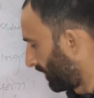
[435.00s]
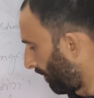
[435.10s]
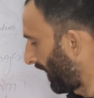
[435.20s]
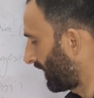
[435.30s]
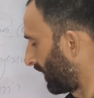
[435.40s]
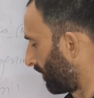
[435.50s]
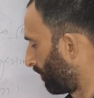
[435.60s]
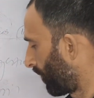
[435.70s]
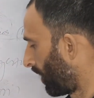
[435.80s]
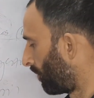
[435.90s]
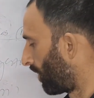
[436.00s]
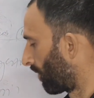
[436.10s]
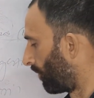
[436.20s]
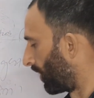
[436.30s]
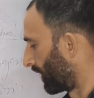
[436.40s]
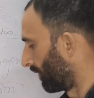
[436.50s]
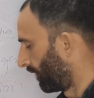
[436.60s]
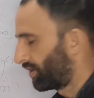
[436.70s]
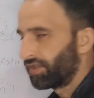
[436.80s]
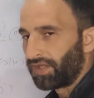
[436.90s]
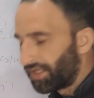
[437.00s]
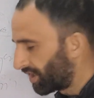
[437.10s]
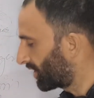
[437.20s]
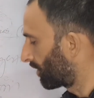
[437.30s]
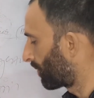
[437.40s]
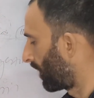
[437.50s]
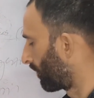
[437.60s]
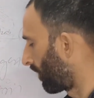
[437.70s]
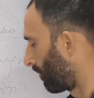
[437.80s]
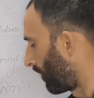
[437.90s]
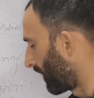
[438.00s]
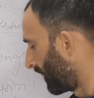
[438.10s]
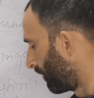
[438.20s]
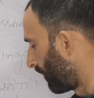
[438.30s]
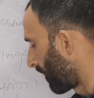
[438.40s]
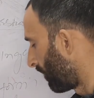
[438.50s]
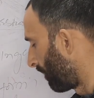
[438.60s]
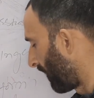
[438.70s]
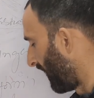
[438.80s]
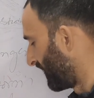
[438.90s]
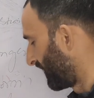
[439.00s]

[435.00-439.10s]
defected from our body, which is adjusted from our body in the form of